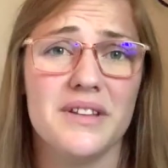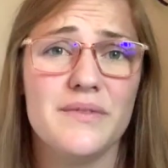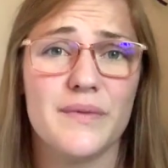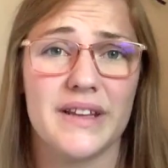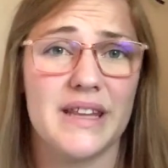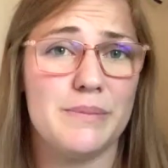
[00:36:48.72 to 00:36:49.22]
only
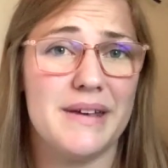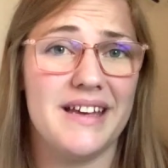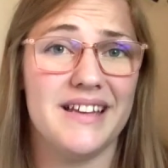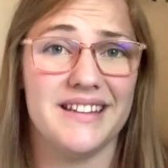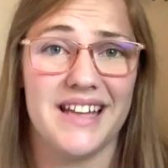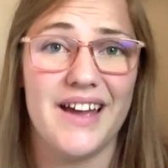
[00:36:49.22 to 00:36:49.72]
really big
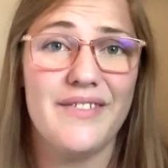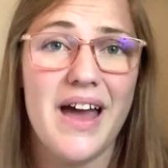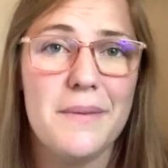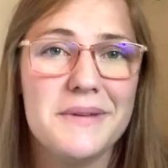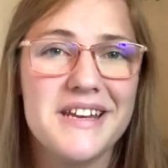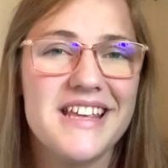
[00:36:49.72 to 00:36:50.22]
life
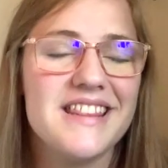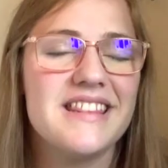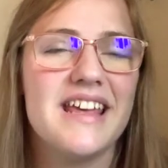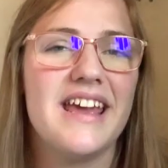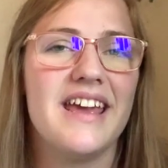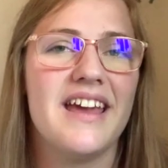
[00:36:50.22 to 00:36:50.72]
happening
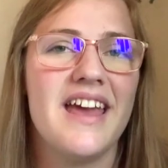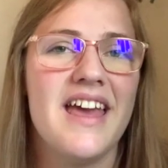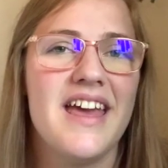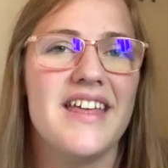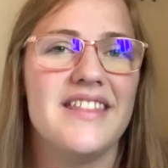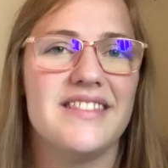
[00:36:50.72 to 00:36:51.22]
thing
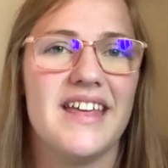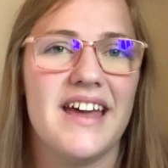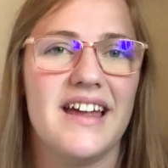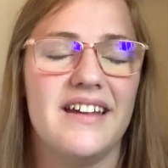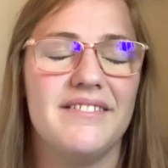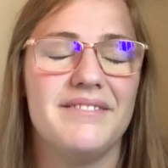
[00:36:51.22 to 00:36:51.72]

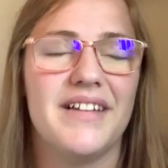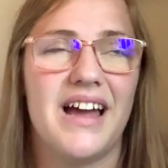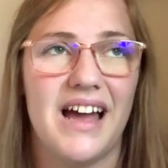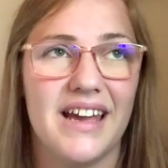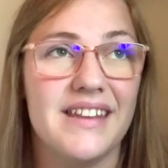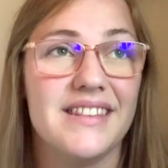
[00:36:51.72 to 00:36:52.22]
that
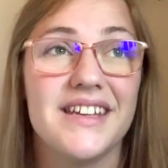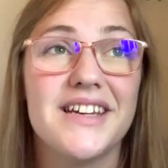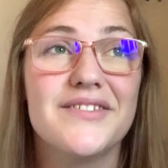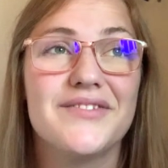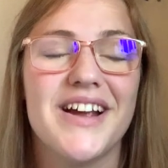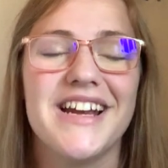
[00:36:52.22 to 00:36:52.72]
I can think
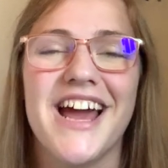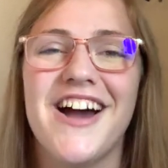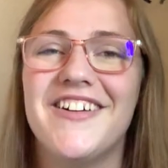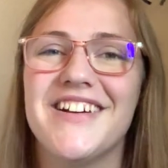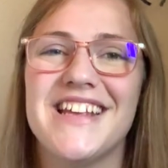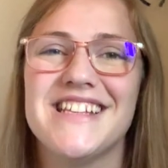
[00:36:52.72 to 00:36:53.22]
of right
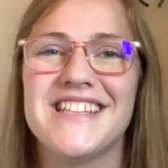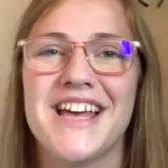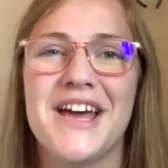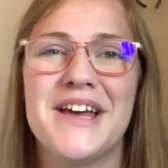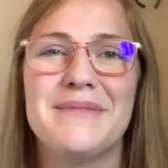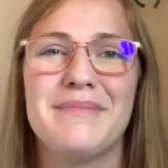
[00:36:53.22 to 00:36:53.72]
now is
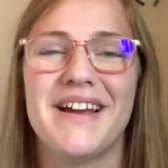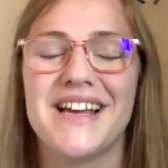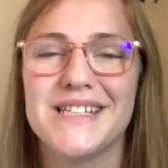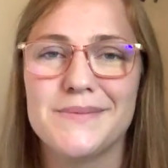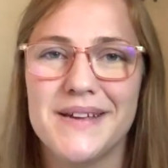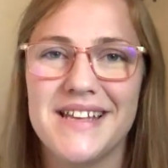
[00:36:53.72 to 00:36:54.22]
that my
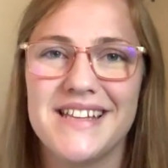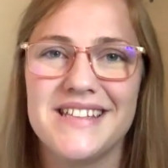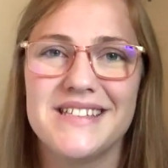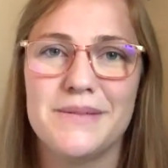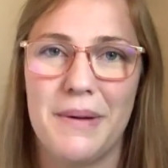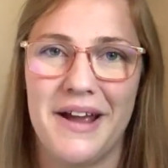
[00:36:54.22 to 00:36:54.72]

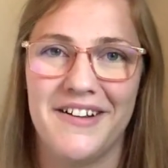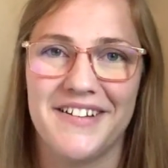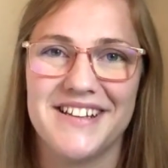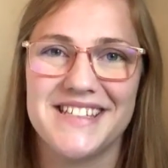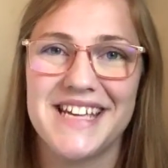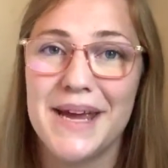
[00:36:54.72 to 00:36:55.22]
husband's
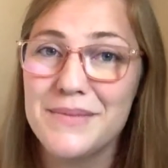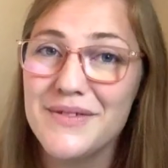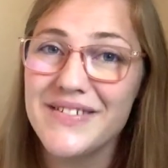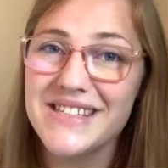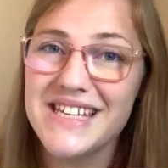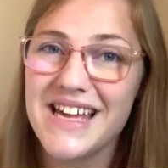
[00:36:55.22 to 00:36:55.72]
parents came to
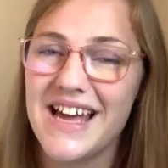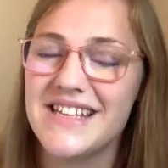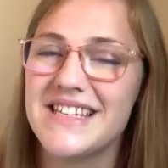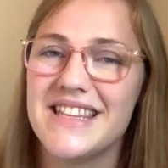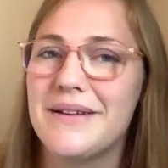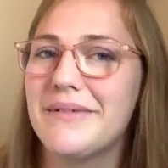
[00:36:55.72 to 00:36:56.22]
visit us
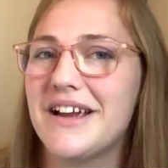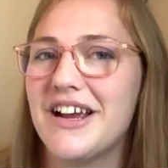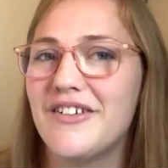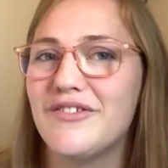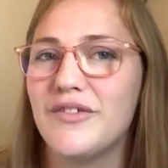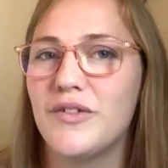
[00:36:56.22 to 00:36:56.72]
and they were
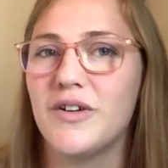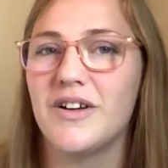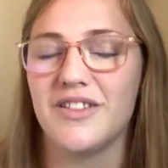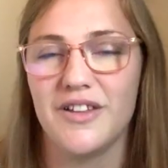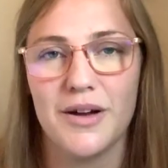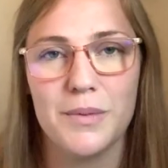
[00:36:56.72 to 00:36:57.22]
here for a
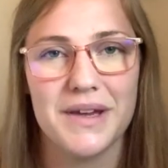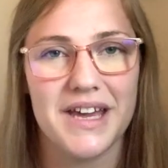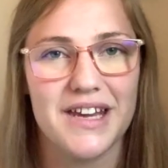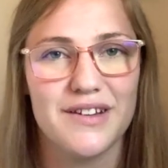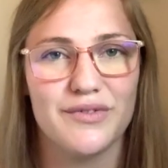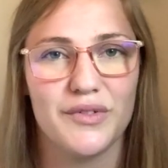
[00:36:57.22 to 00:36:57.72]
long
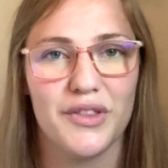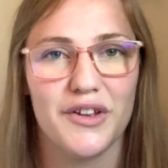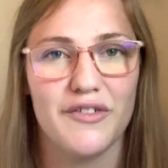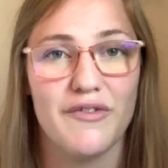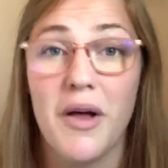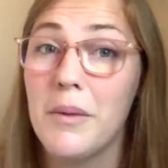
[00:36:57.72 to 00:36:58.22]
weekend for
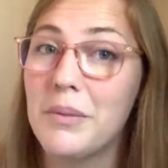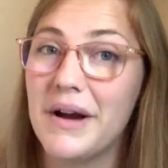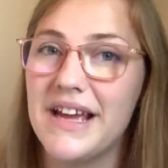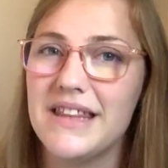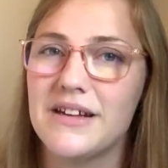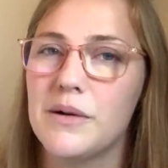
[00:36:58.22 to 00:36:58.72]
their fall
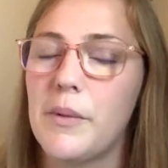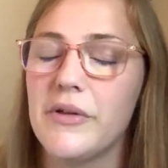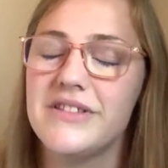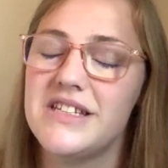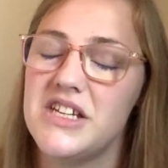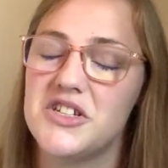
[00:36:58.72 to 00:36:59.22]
break. They were
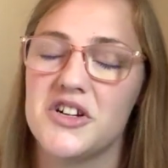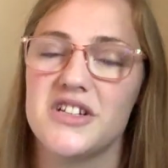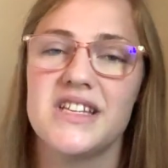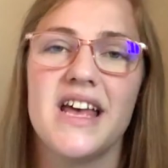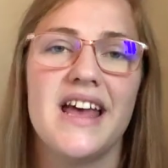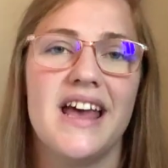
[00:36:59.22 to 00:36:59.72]
both teachers,
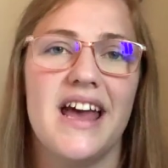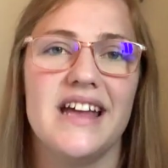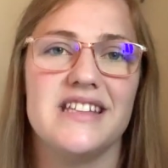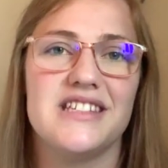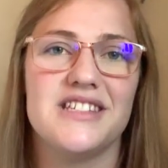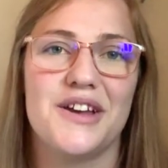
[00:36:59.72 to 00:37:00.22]

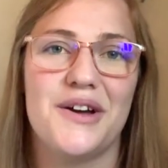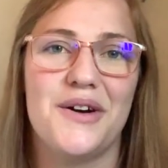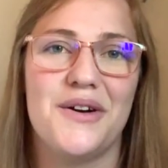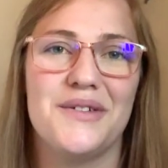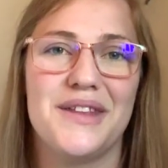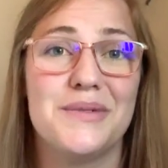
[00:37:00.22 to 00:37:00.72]
and
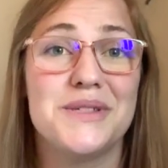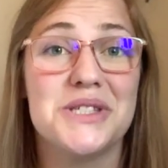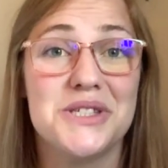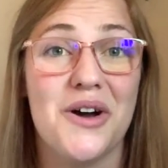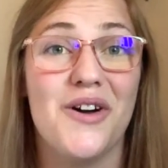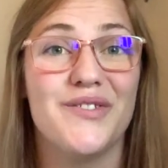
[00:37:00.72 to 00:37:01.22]
so that was
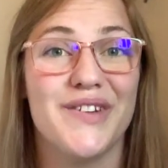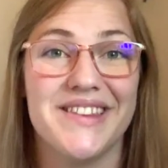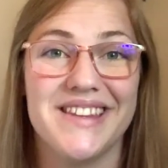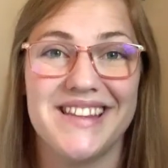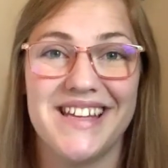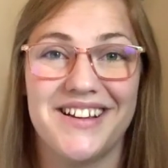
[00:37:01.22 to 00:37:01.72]
so fun
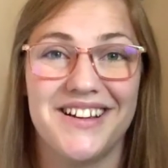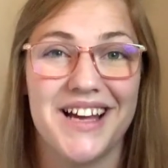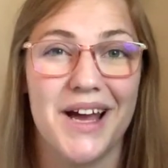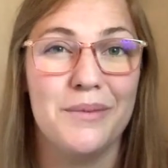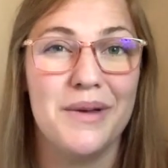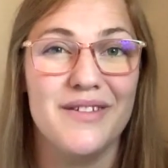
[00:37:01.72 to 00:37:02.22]
that they could
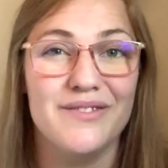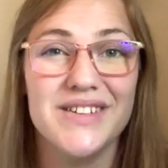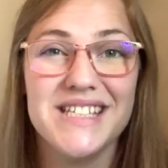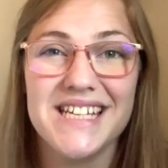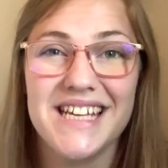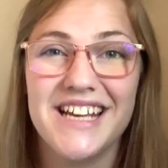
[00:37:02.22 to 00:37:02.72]
come and
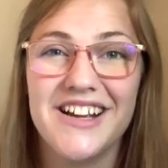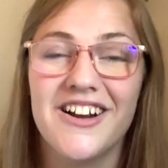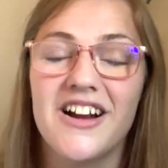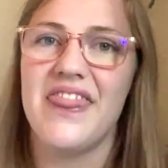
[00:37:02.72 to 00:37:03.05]
visit here.